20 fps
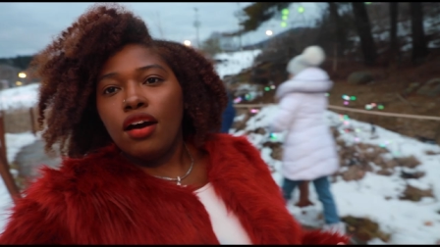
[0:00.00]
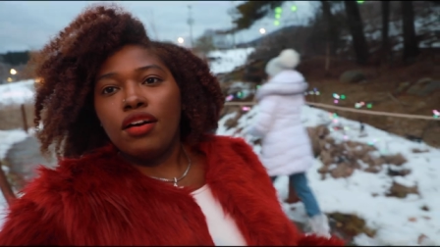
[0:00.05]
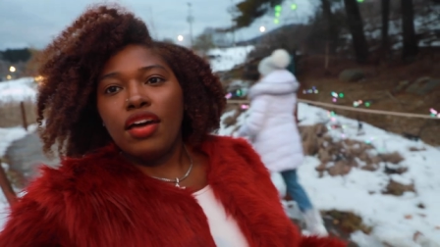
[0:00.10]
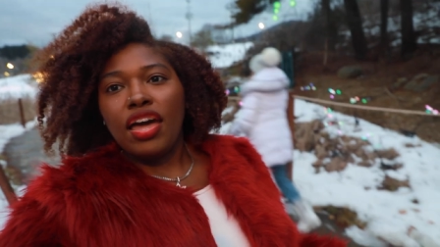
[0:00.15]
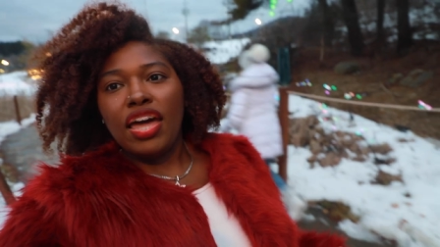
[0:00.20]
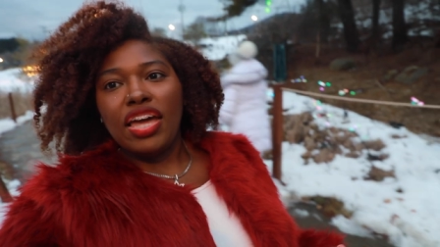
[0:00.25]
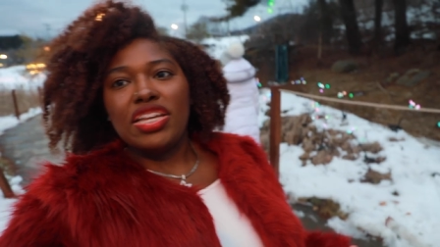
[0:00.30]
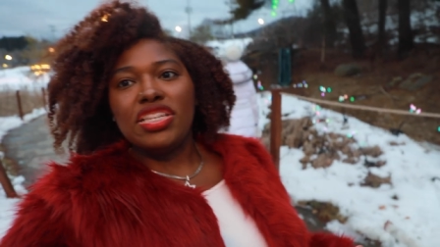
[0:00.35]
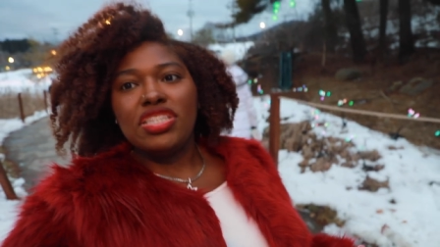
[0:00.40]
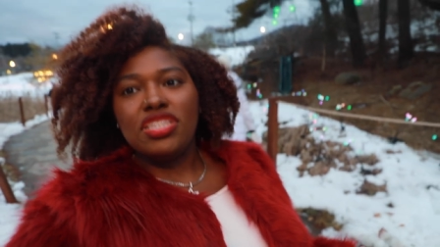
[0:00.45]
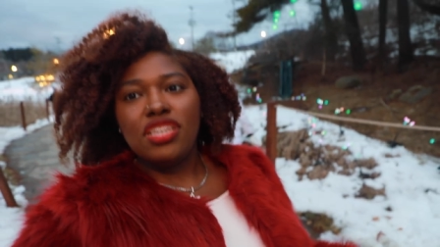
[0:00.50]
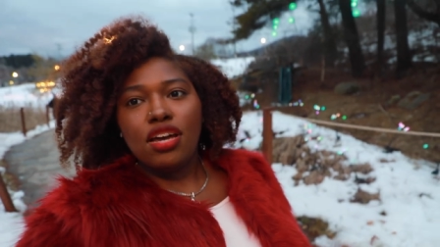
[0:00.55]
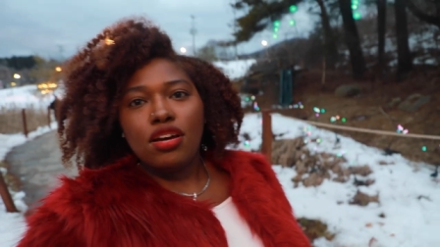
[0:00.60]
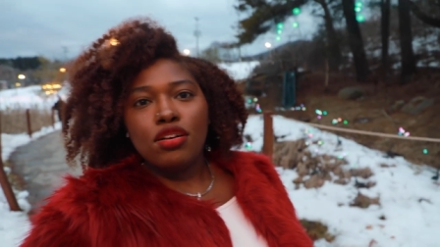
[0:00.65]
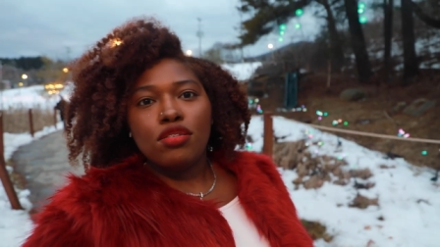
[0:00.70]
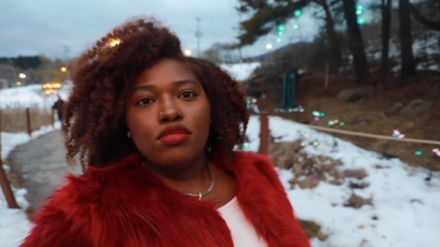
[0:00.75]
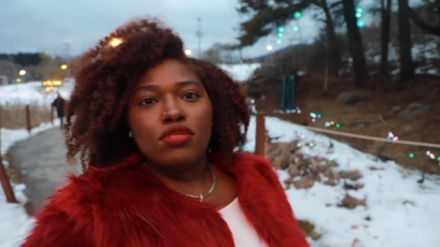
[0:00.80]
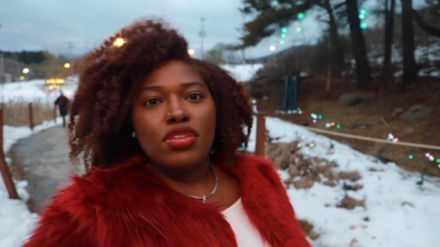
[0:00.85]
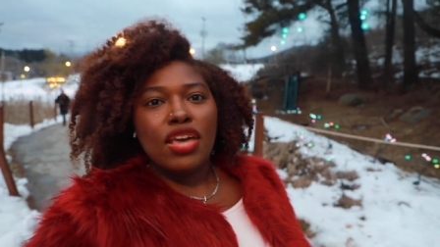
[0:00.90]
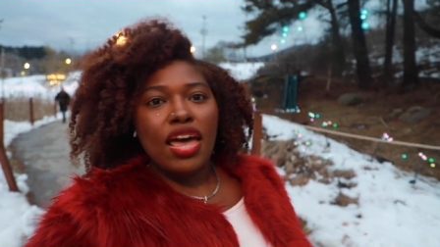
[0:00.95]
Okay,
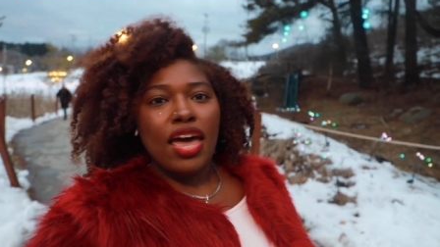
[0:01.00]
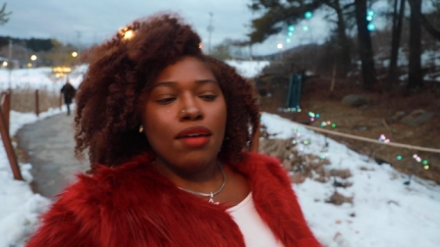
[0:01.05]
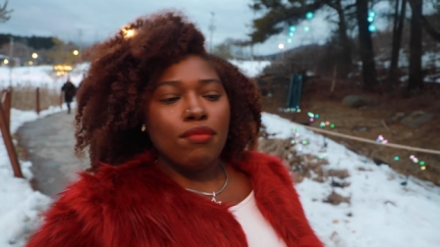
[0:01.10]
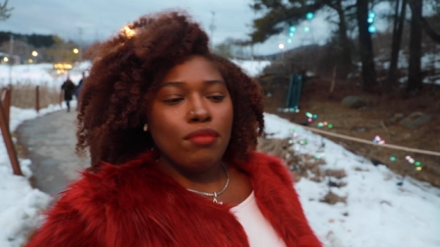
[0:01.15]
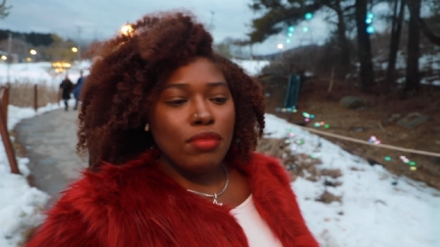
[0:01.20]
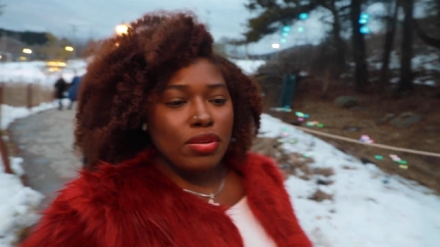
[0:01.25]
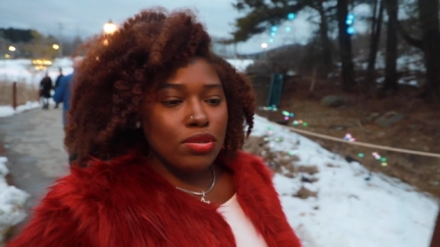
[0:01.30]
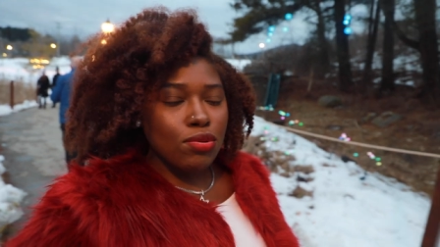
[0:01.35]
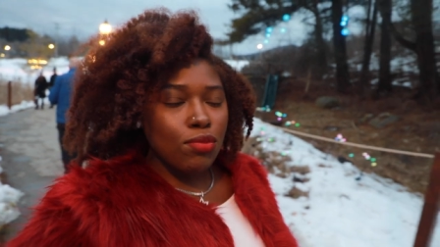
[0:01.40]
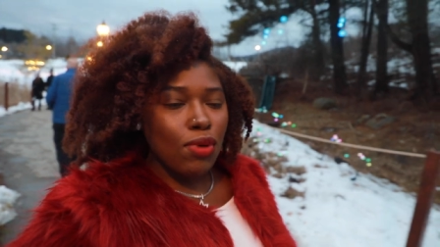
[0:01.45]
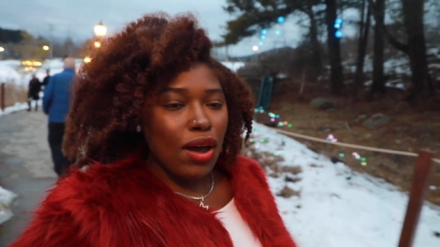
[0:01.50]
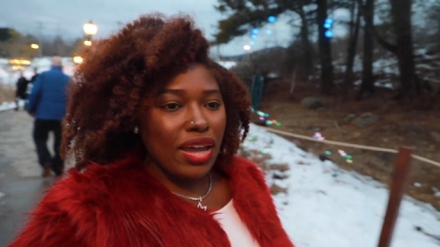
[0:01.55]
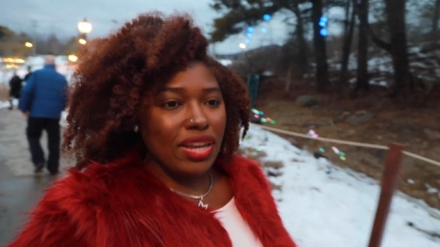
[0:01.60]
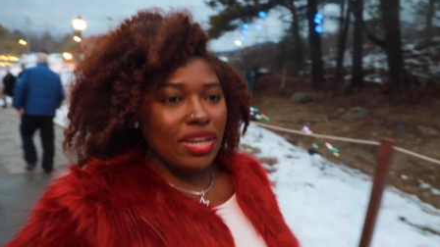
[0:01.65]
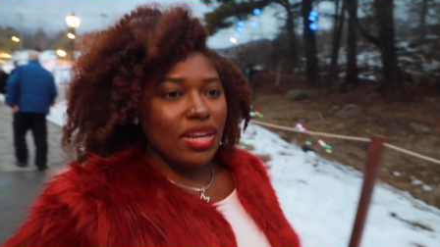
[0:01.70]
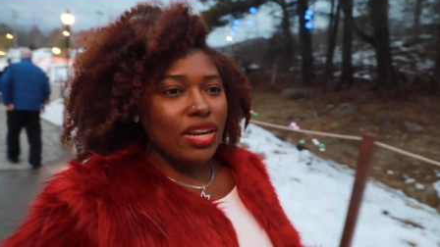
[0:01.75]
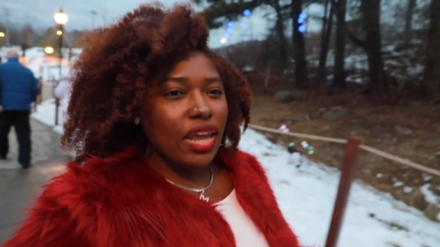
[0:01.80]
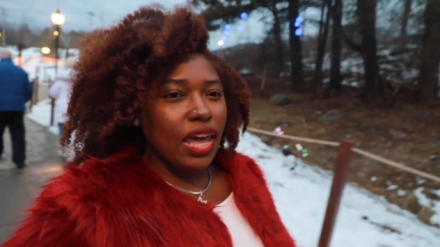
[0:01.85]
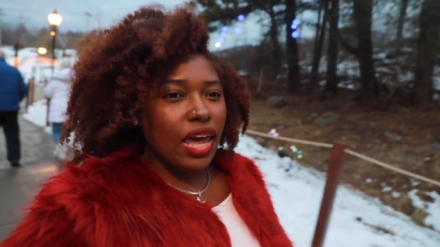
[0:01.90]
so time is winding